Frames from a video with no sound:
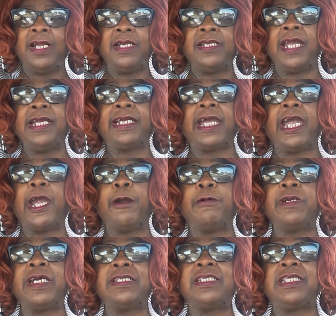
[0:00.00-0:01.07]
they
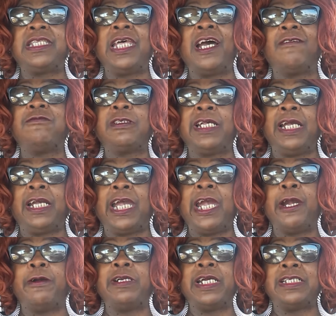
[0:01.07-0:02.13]
carry they stuff, they
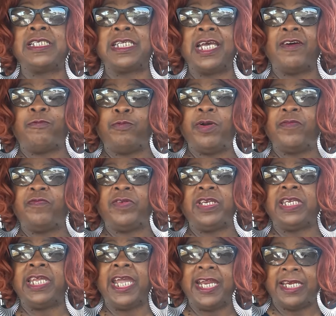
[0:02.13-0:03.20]
carry themselves with
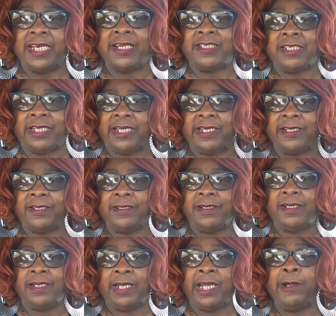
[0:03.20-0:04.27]
dignity
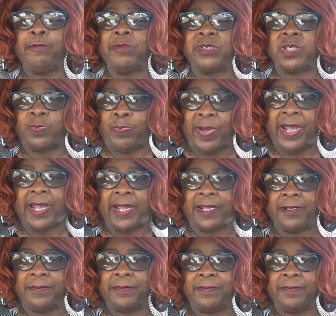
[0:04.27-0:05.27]
and respect.